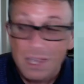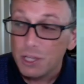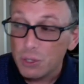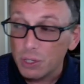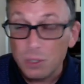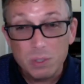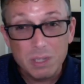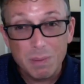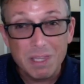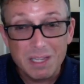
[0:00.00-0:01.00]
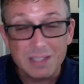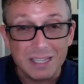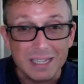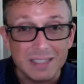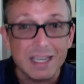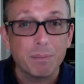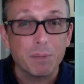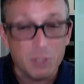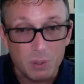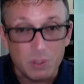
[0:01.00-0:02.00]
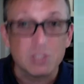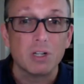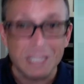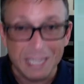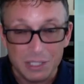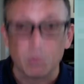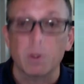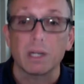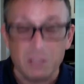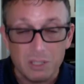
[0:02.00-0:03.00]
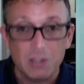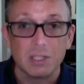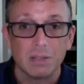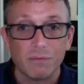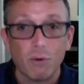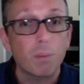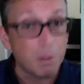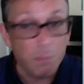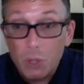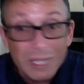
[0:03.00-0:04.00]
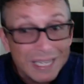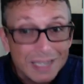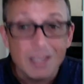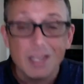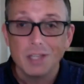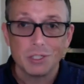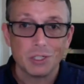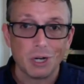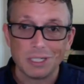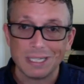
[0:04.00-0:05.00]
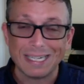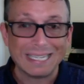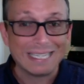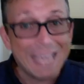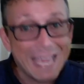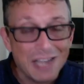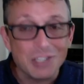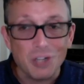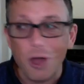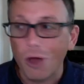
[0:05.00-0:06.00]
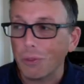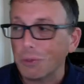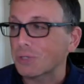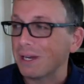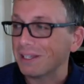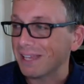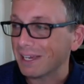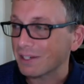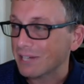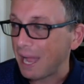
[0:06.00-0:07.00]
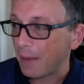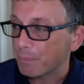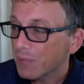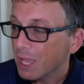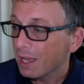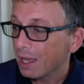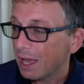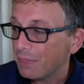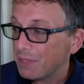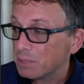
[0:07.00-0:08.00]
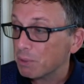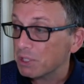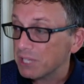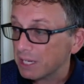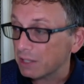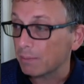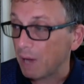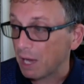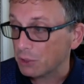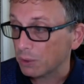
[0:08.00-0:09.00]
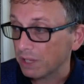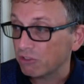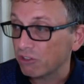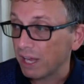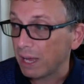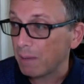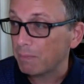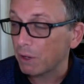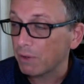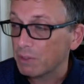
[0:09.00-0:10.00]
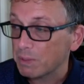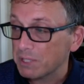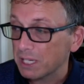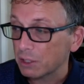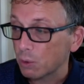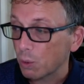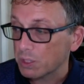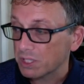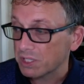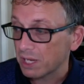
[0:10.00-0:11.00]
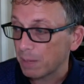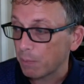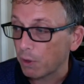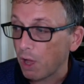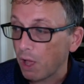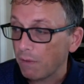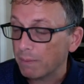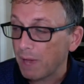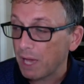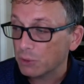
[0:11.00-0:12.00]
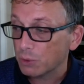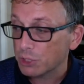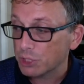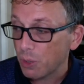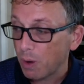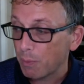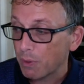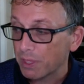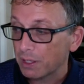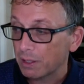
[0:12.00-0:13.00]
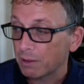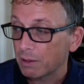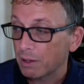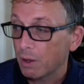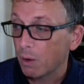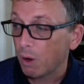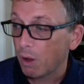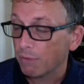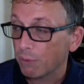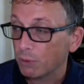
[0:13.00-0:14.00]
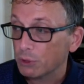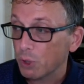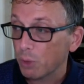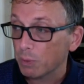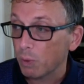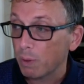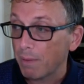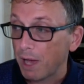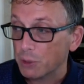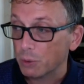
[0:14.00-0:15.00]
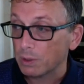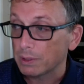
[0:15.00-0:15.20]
you can use some of these things to help your students start to get to work and start to form community, start to get engaged, all those great things. Now, this particular module is set up, or this particular course is set up where all the modules show up within, all the folders show up with one module,